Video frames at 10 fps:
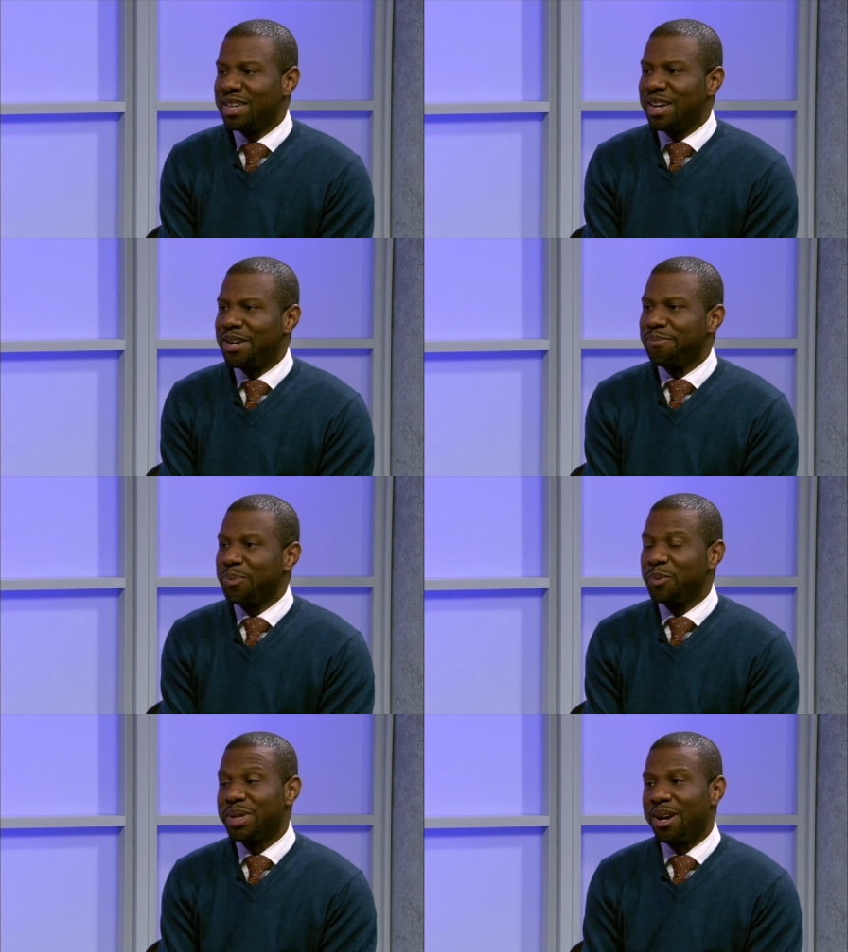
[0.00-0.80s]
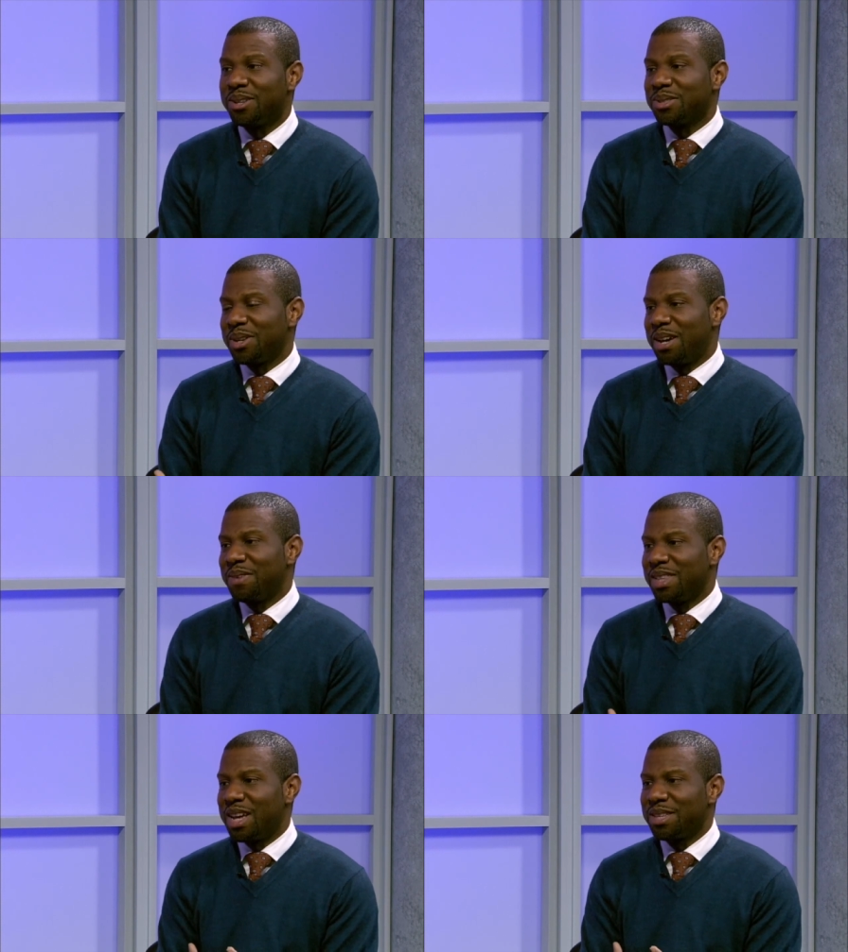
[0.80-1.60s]
Um, we also have
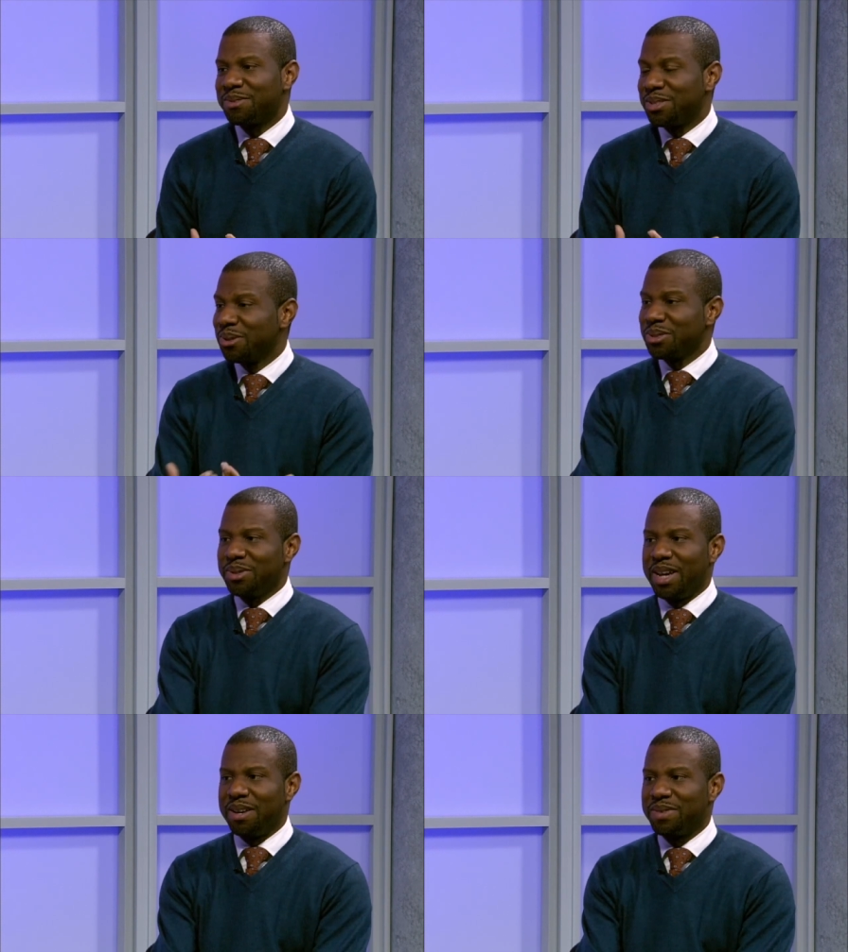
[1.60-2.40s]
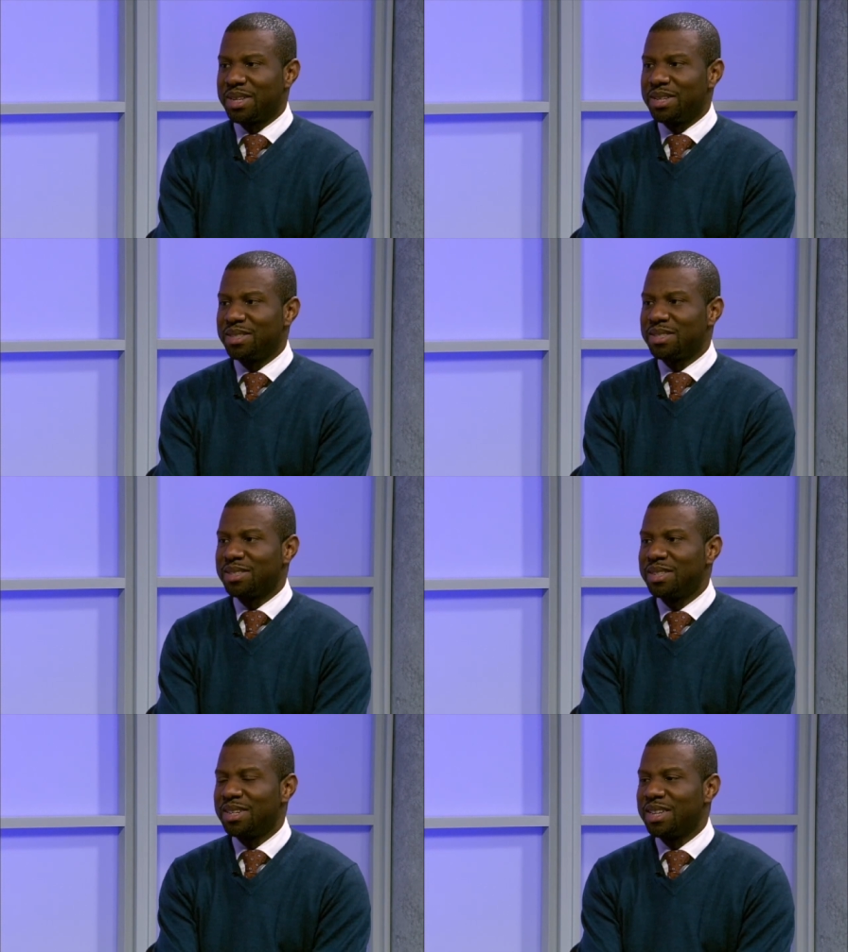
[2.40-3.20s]
a lot of social
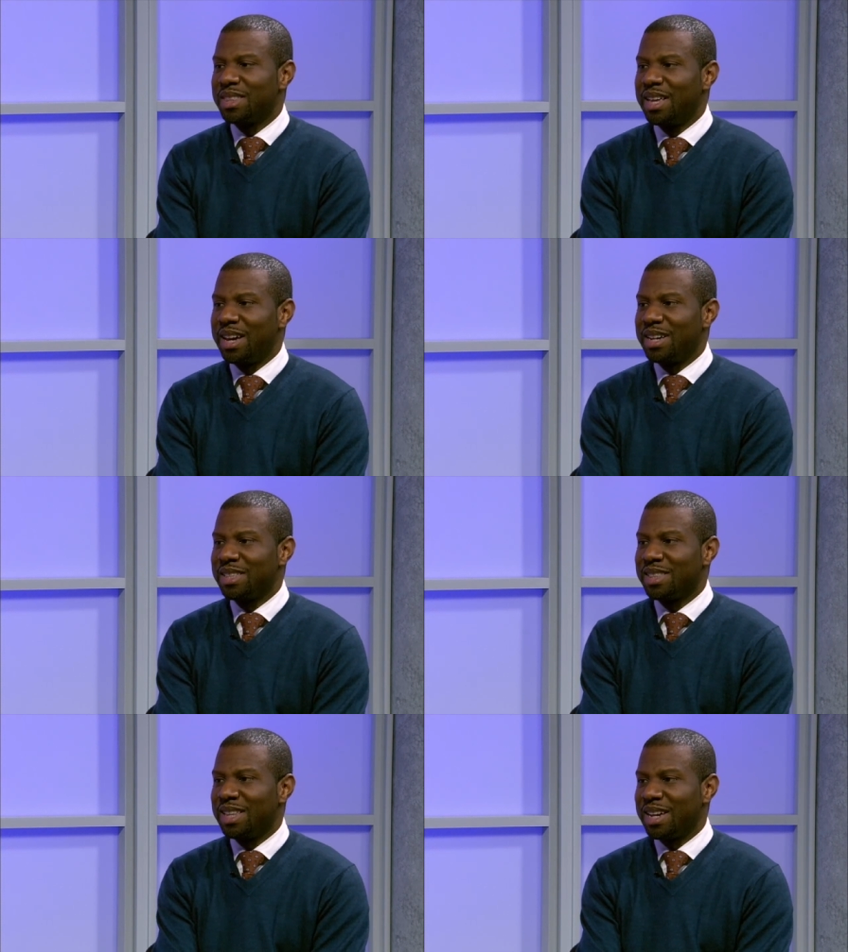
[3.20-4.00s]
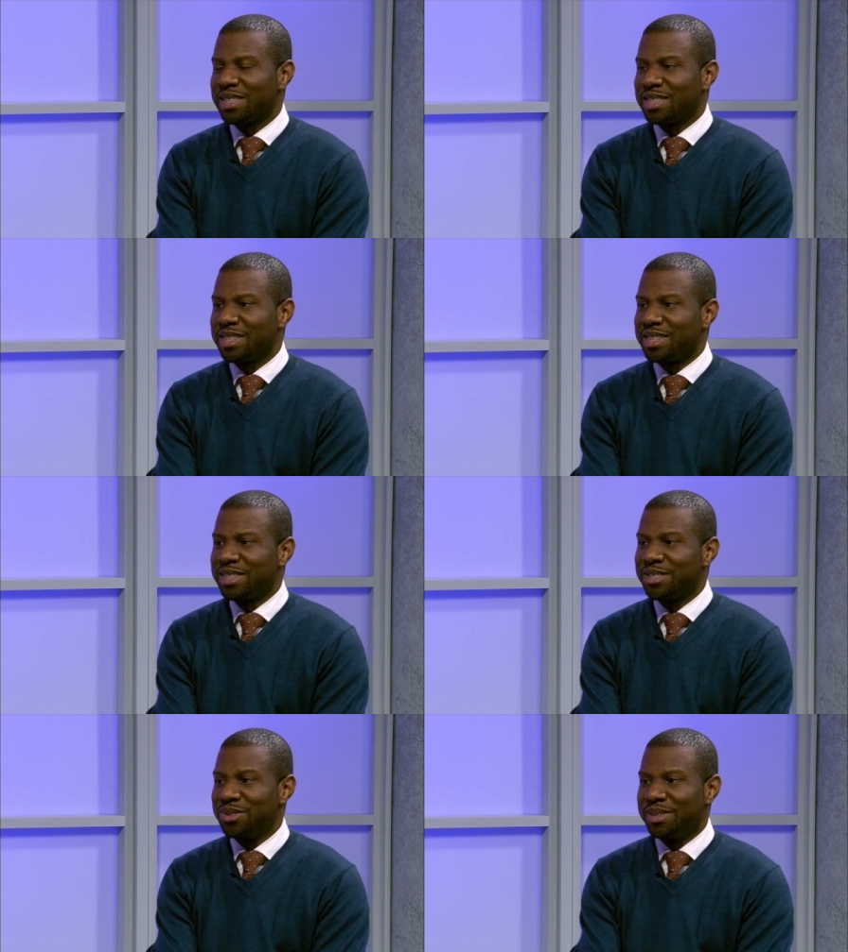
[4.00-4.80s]
advocates that like
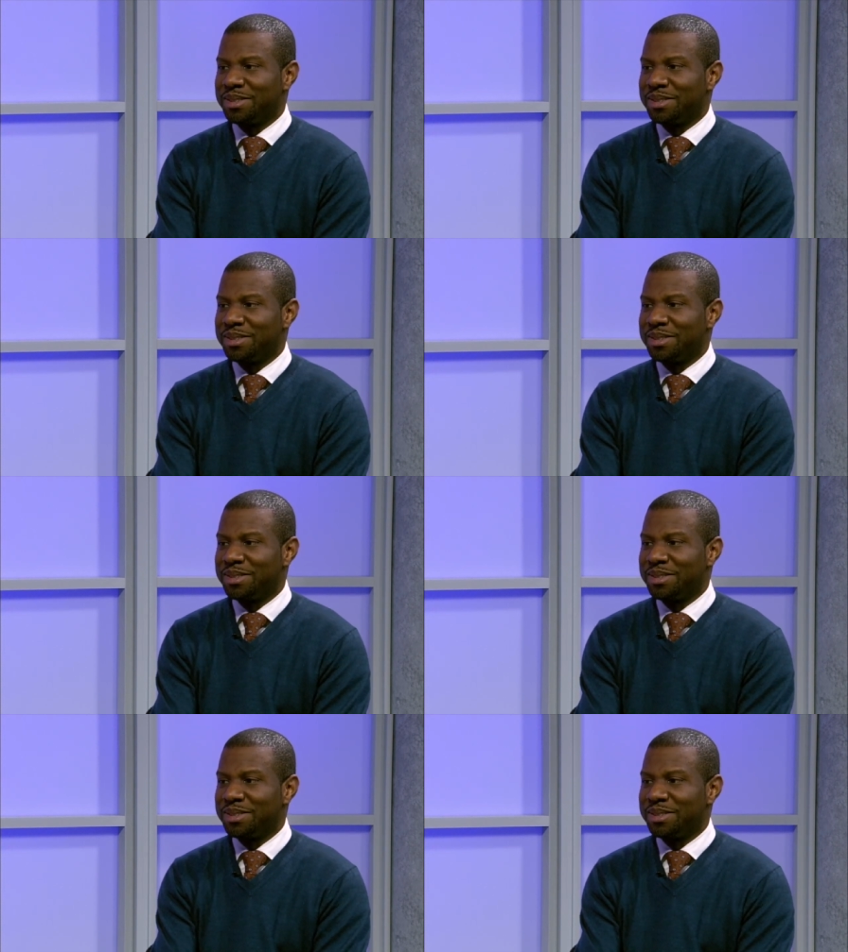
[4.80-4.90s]
to